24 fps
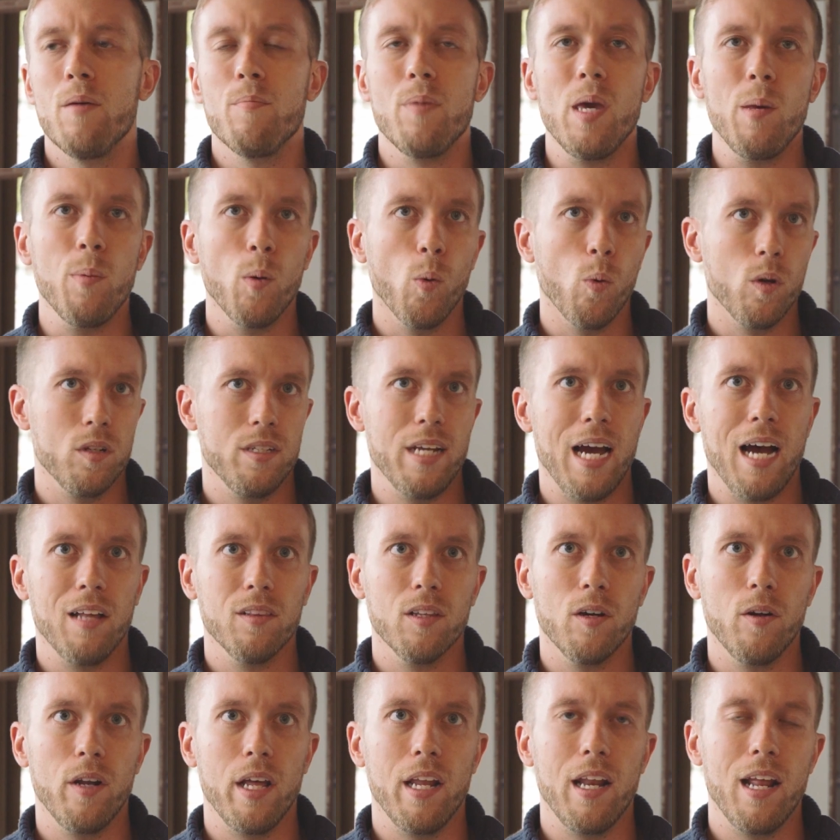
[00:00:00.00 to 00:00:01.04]
People will
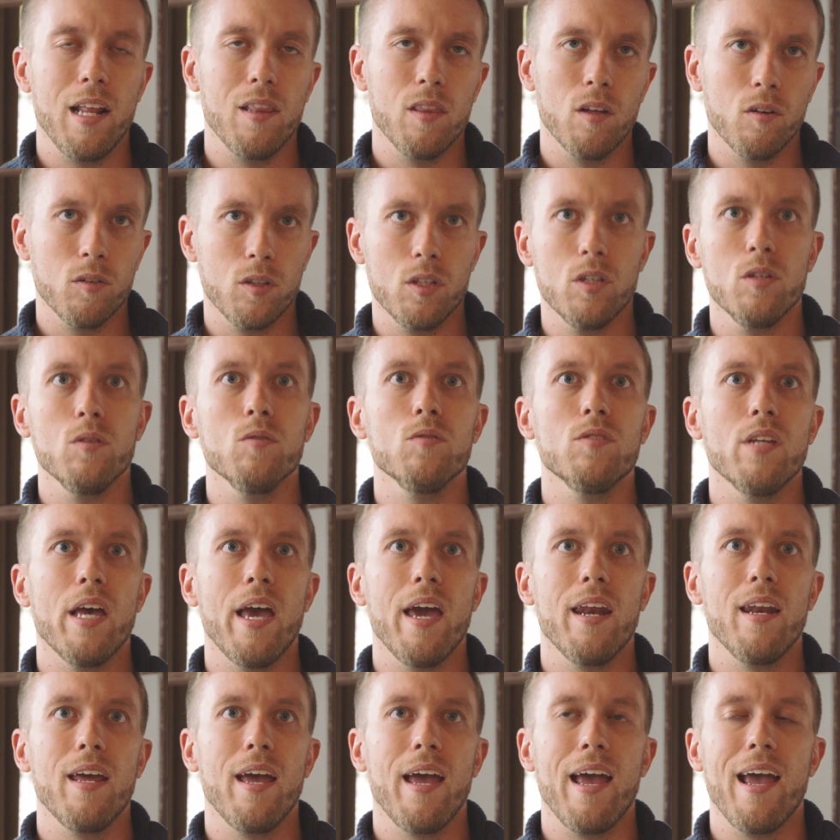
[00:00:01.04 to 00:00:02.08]
download it and they'll use
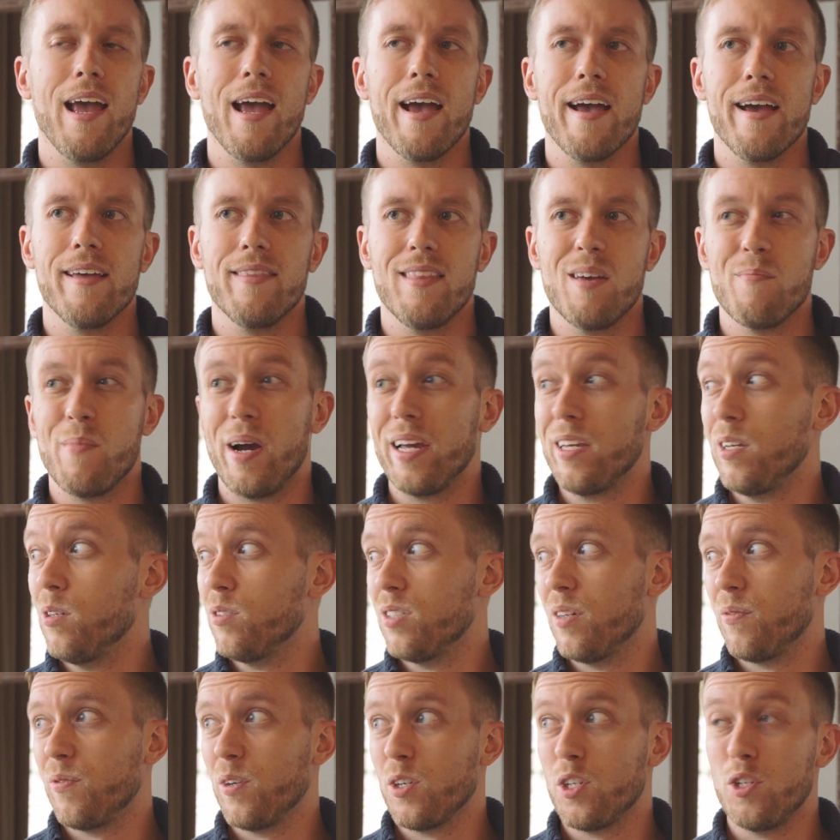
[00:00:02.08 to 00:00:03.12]
it, and they might
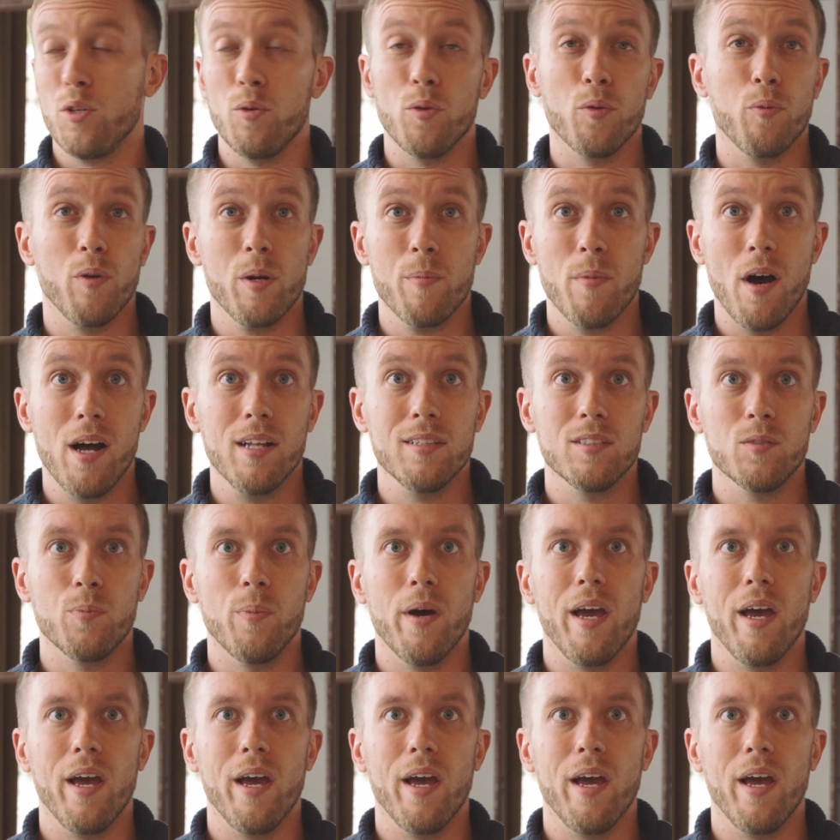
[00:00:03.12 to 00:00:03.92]
use it for 2-3 months.